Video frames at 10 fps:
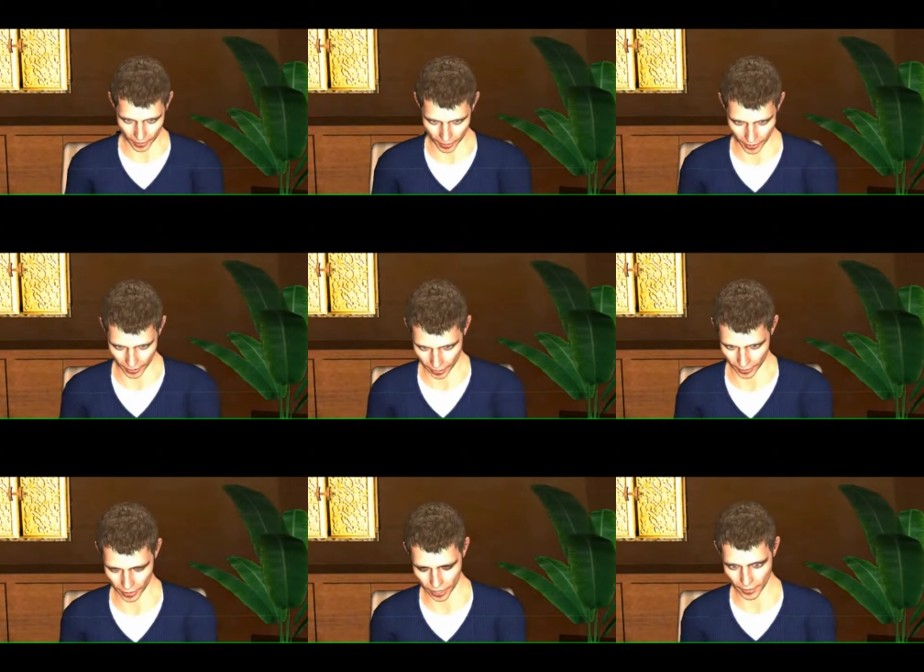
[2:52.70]
It
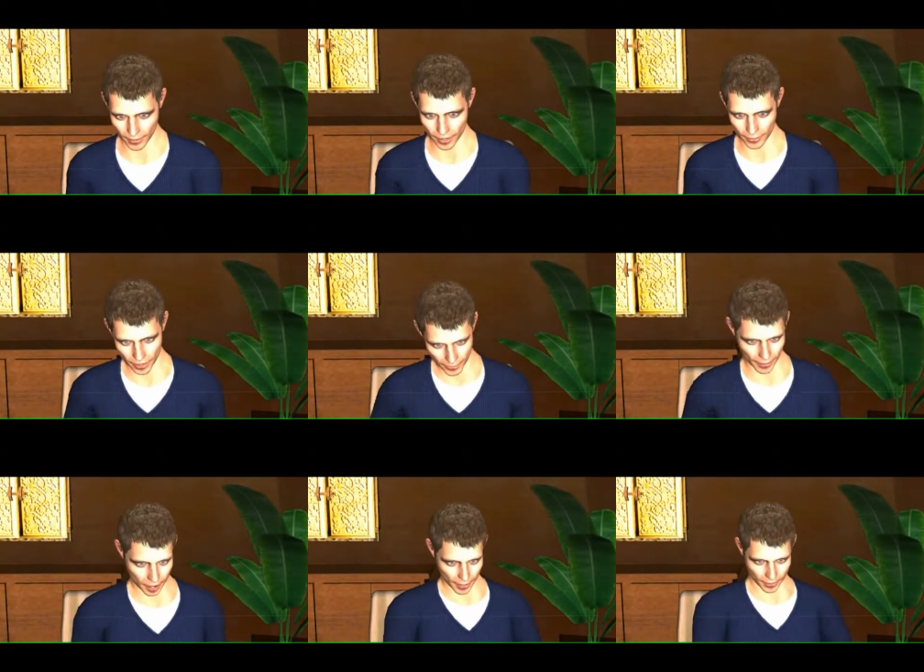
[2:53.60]
has a timber
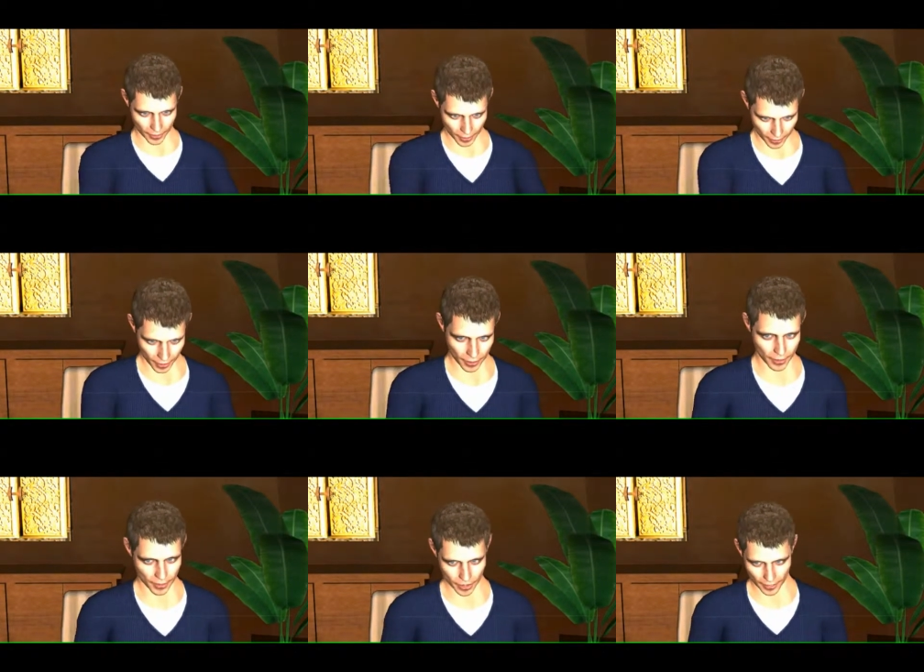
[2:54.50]
mill
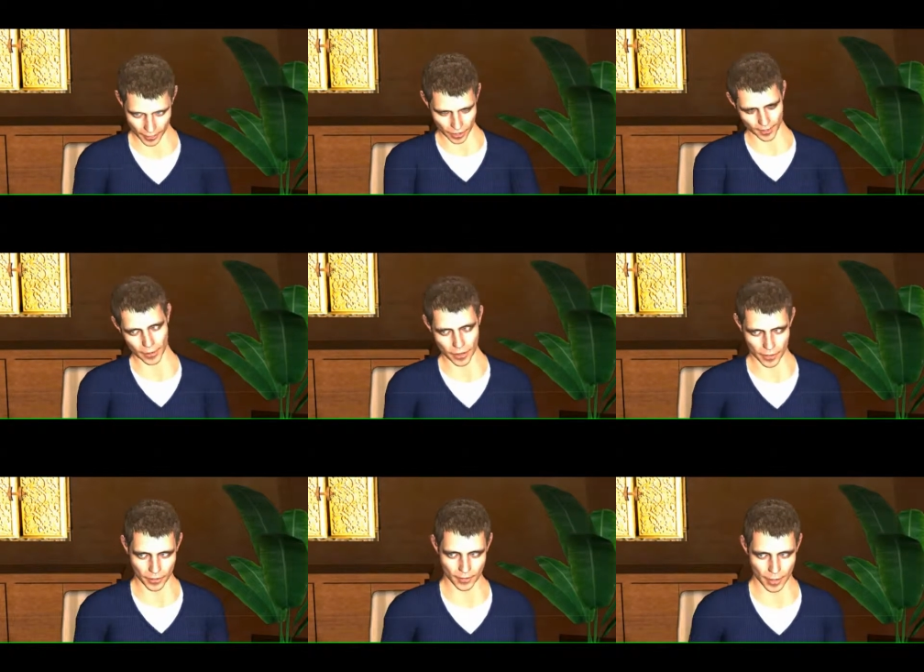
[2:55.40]
and a place where
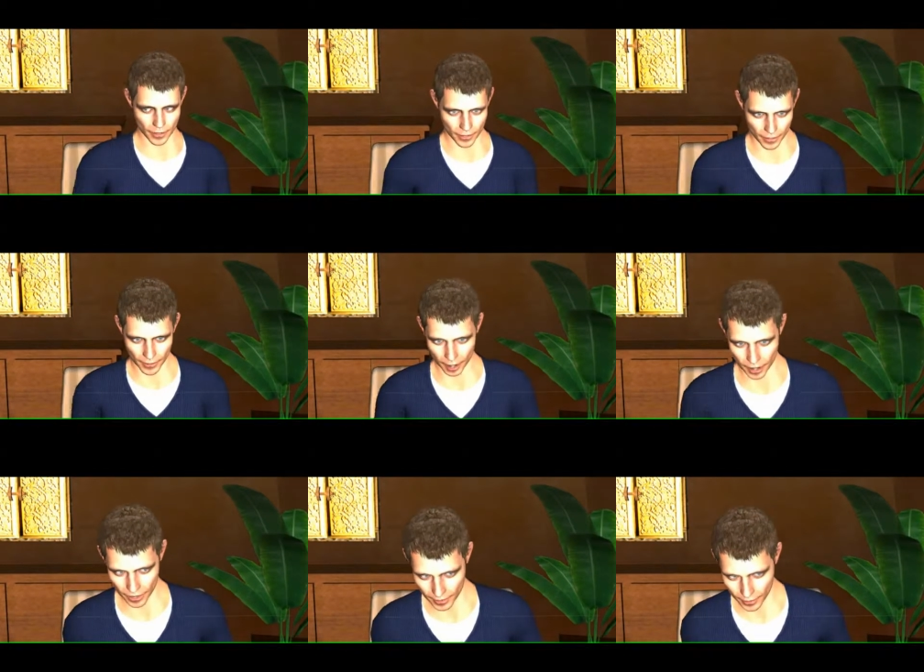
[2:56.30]
they train
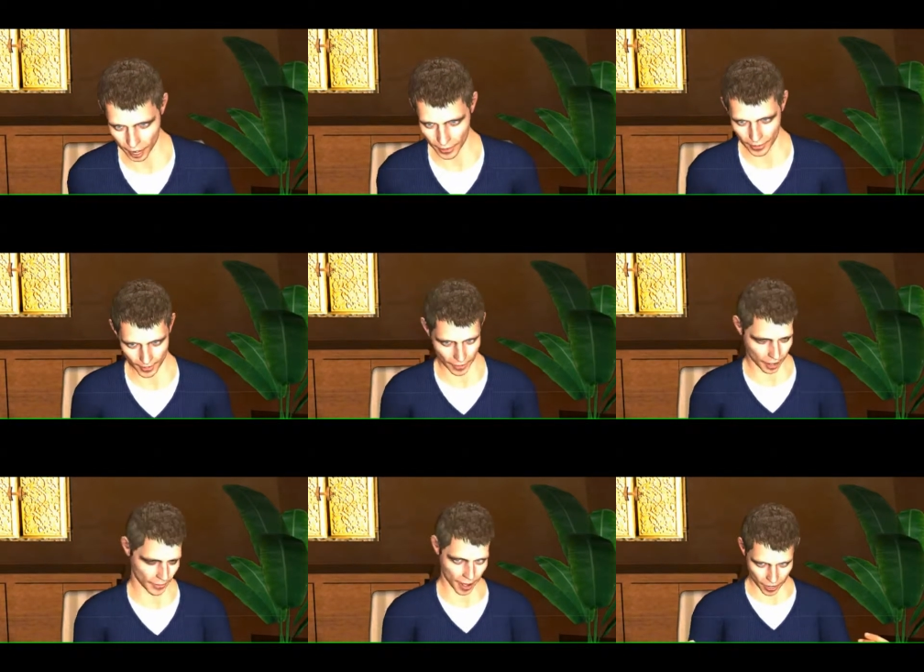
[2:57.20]
guide dogs
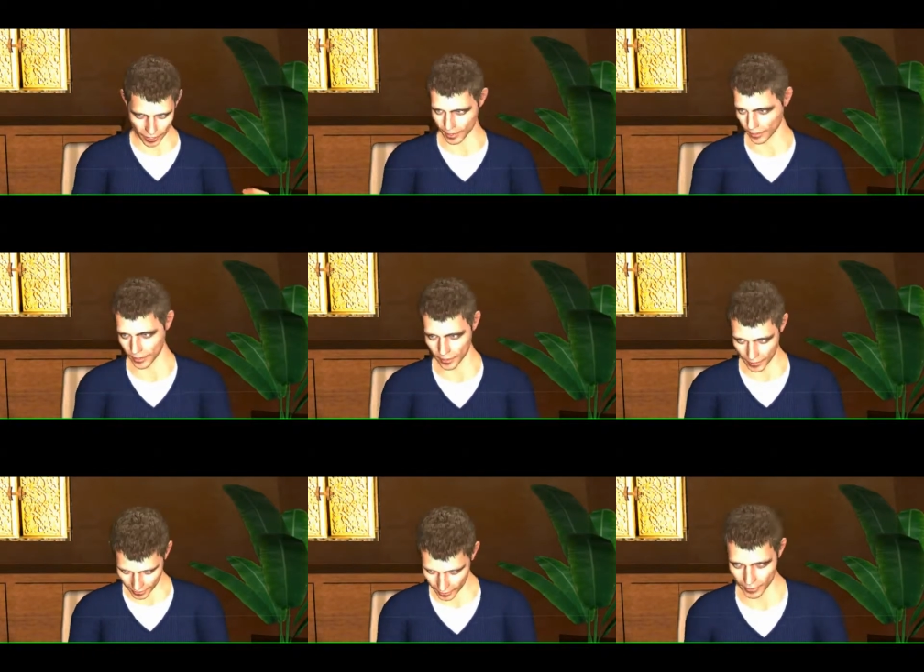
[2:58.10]
for blind
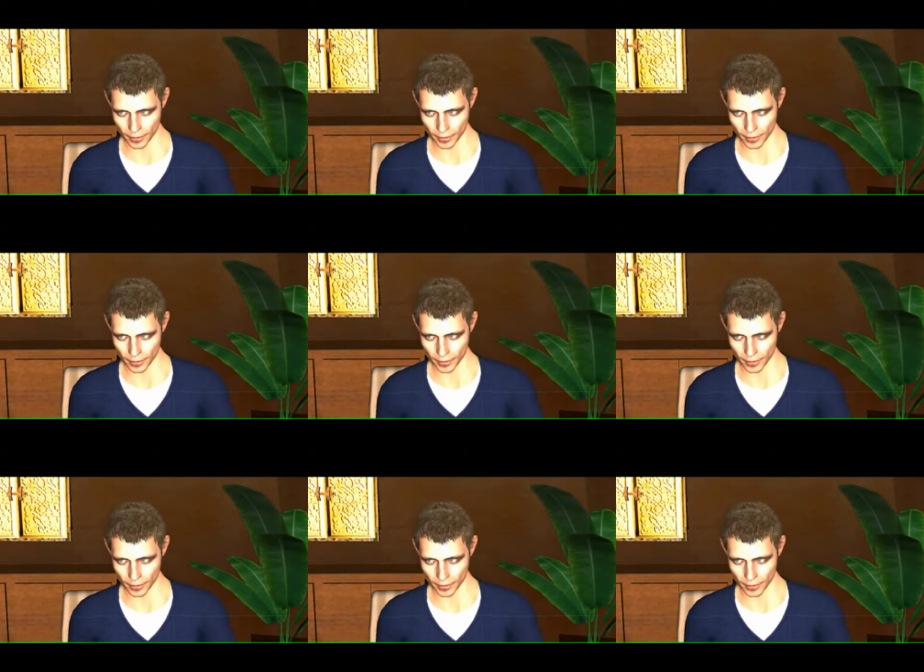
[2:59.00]
people.